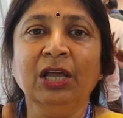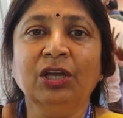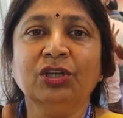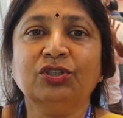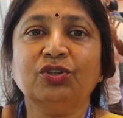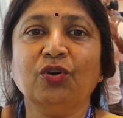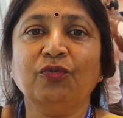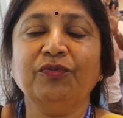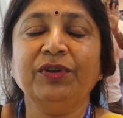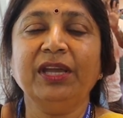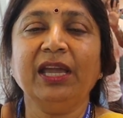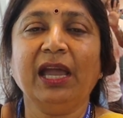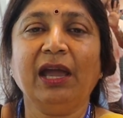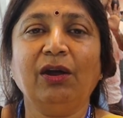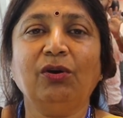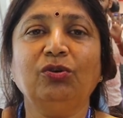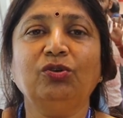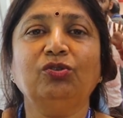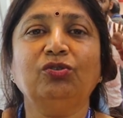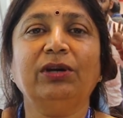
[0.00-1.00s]
So we
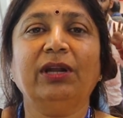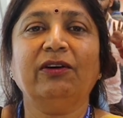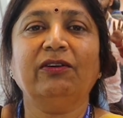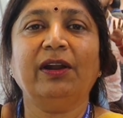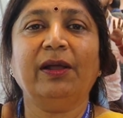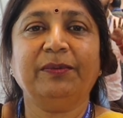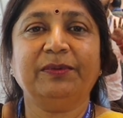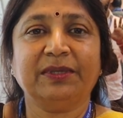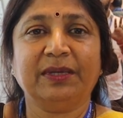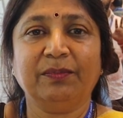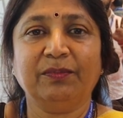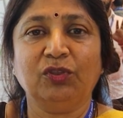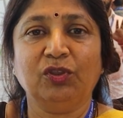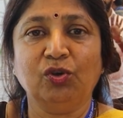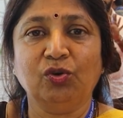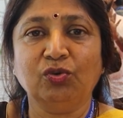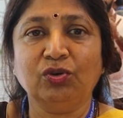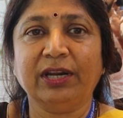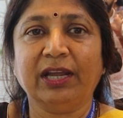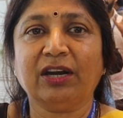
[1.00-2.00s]
have to develop some
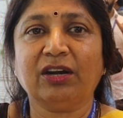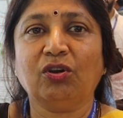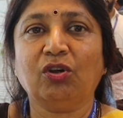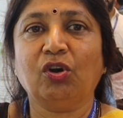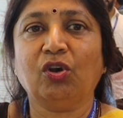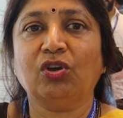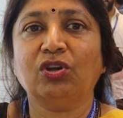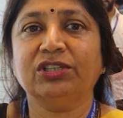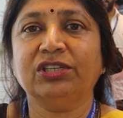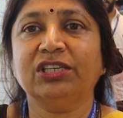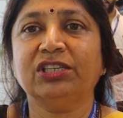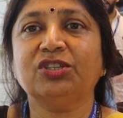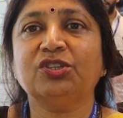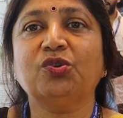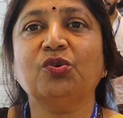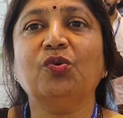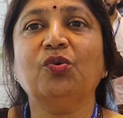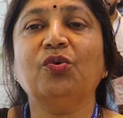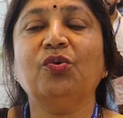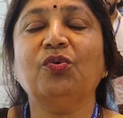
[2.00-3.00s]
new technologies
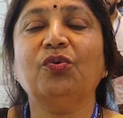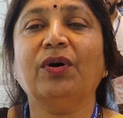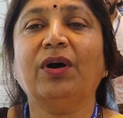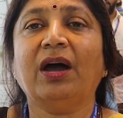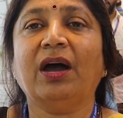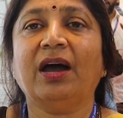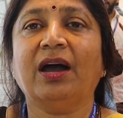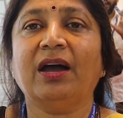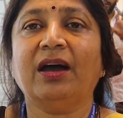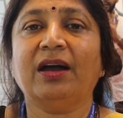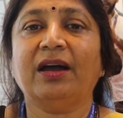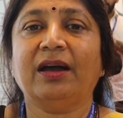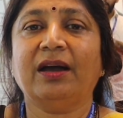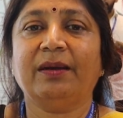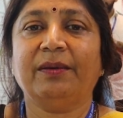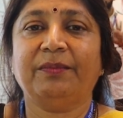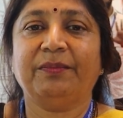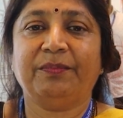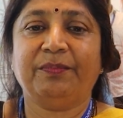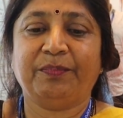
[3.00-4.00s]

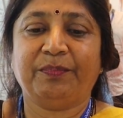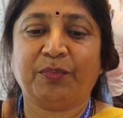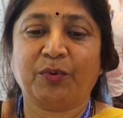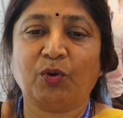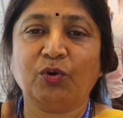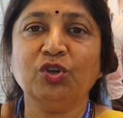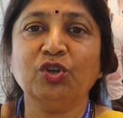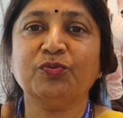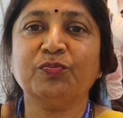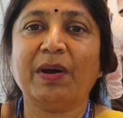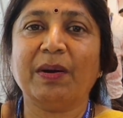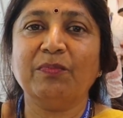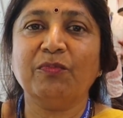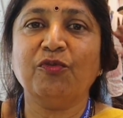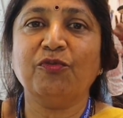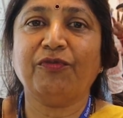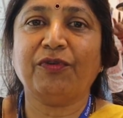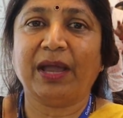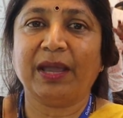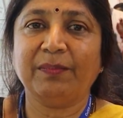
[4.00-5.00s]
to produce
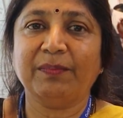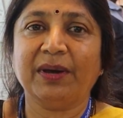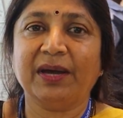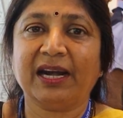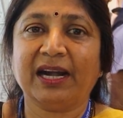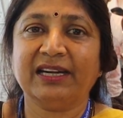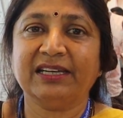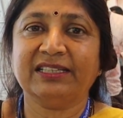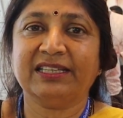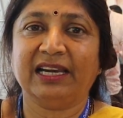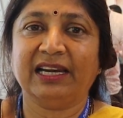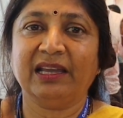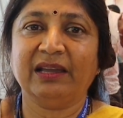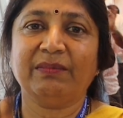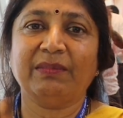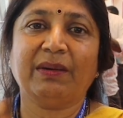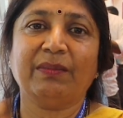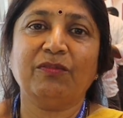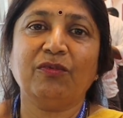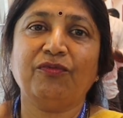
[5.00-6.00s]
bamboo fiber and
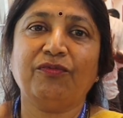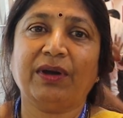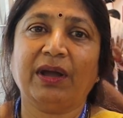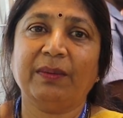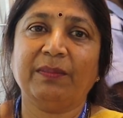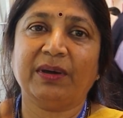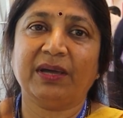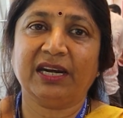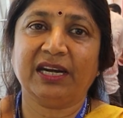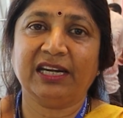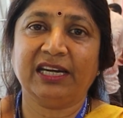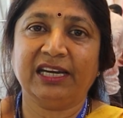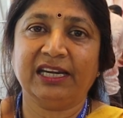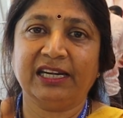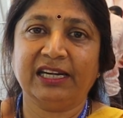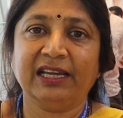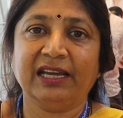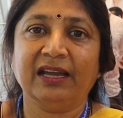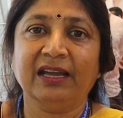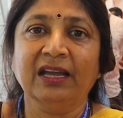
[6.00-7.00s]
selling bamboo fiber in
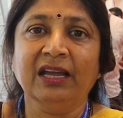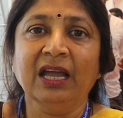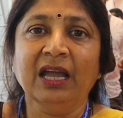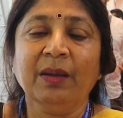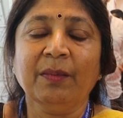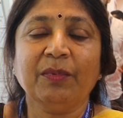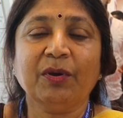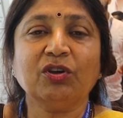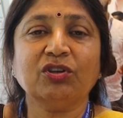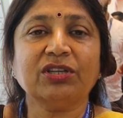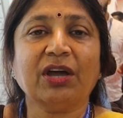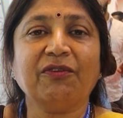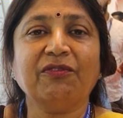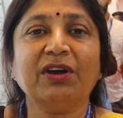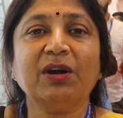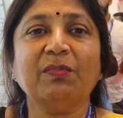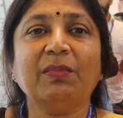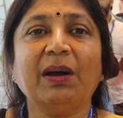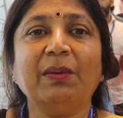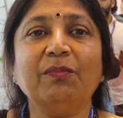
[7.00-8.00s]
India, because
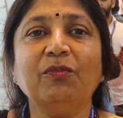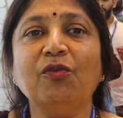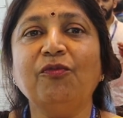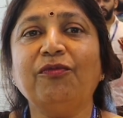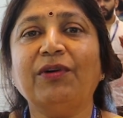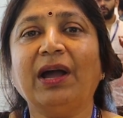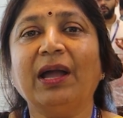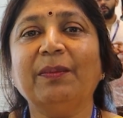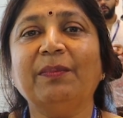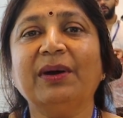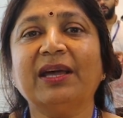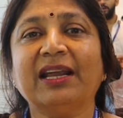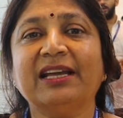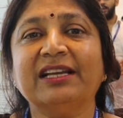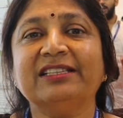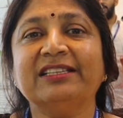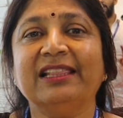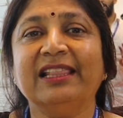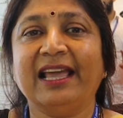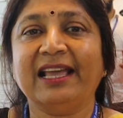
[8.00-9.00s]
our bamboo fiber
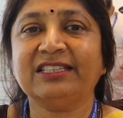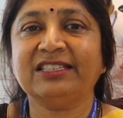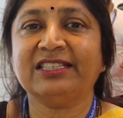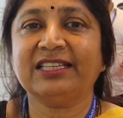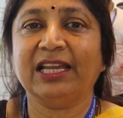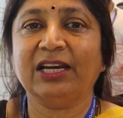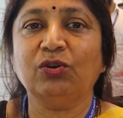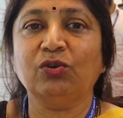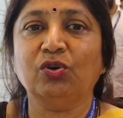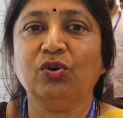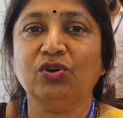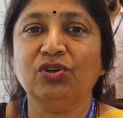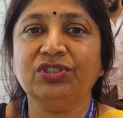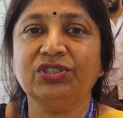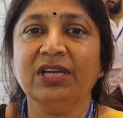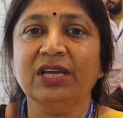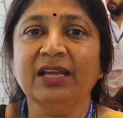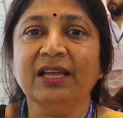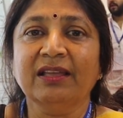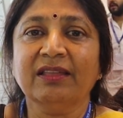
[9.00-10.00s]
has less
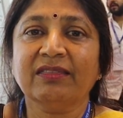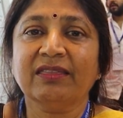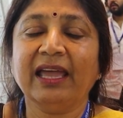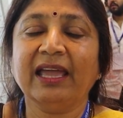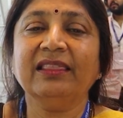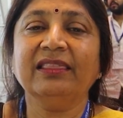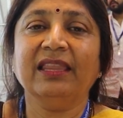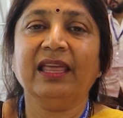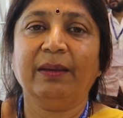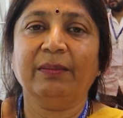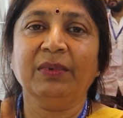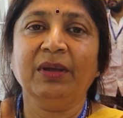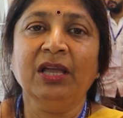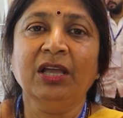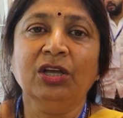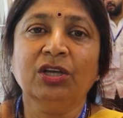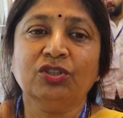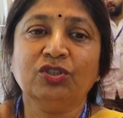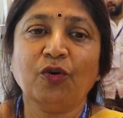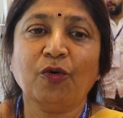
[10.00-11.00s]
cellulose than them.
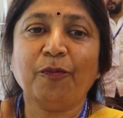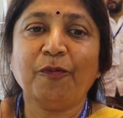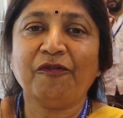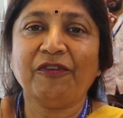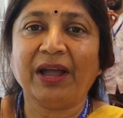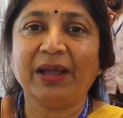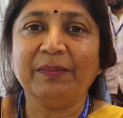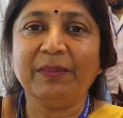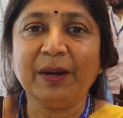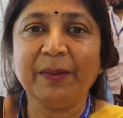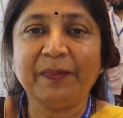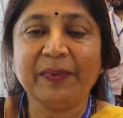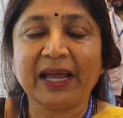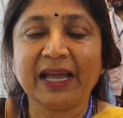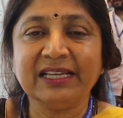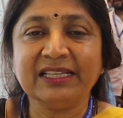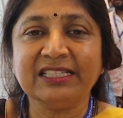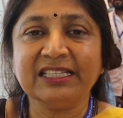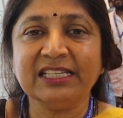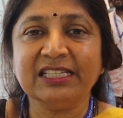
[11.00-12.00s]
So fiber
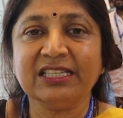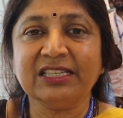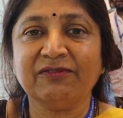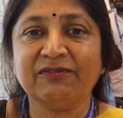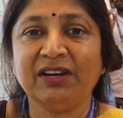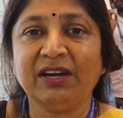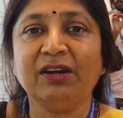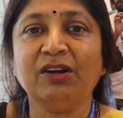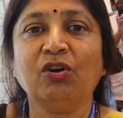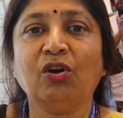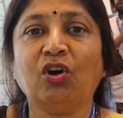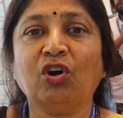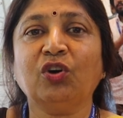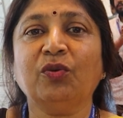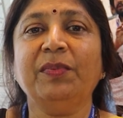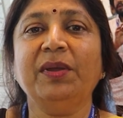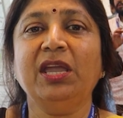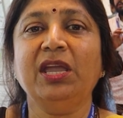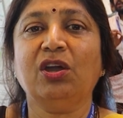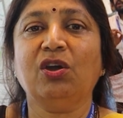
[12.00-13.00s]
prices will
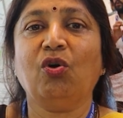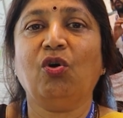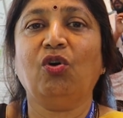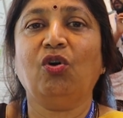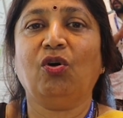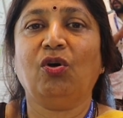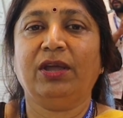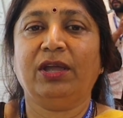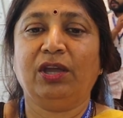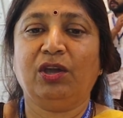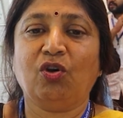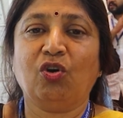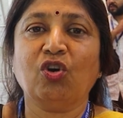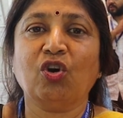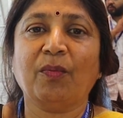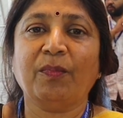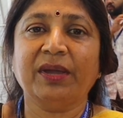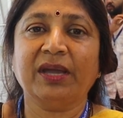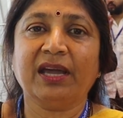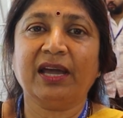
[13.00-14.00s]
not be
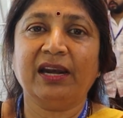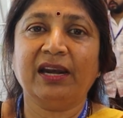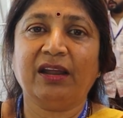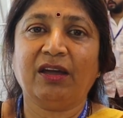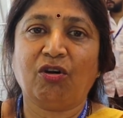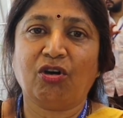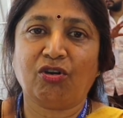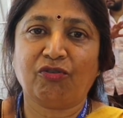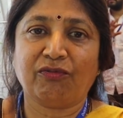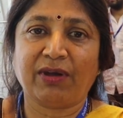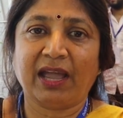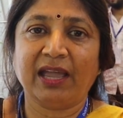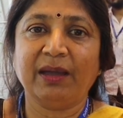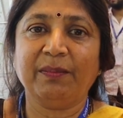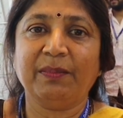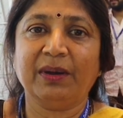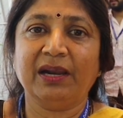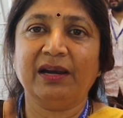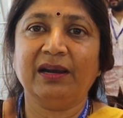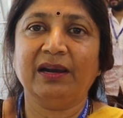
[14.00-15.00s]
economical or
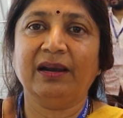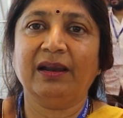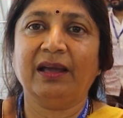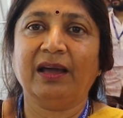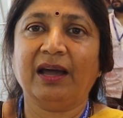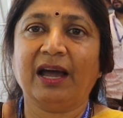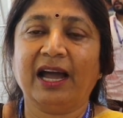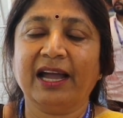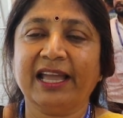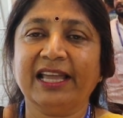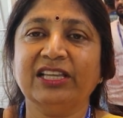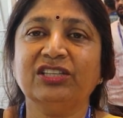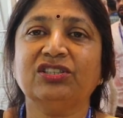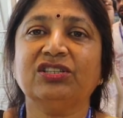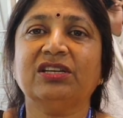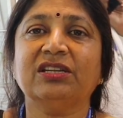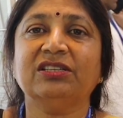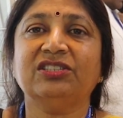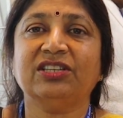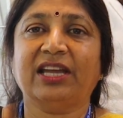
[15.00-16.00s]
viable
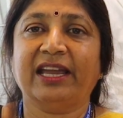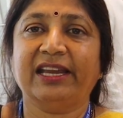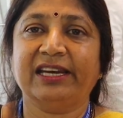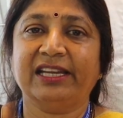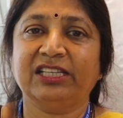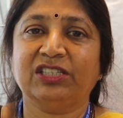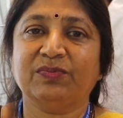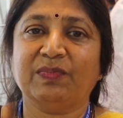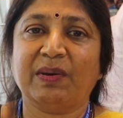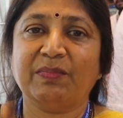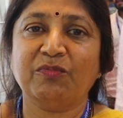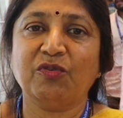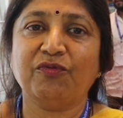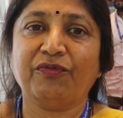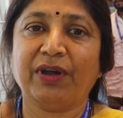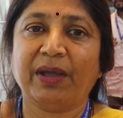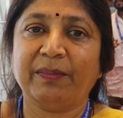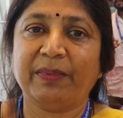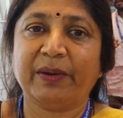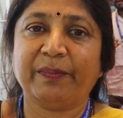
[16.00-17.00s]
against the Chinese bamboo
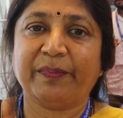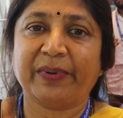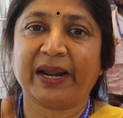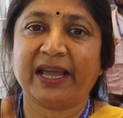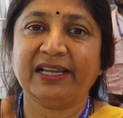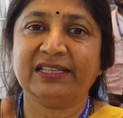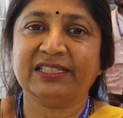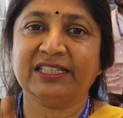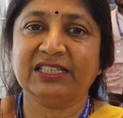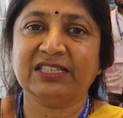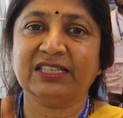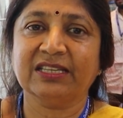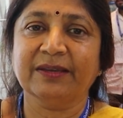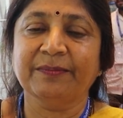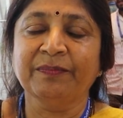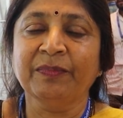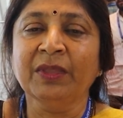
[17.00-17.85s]
fiber prices.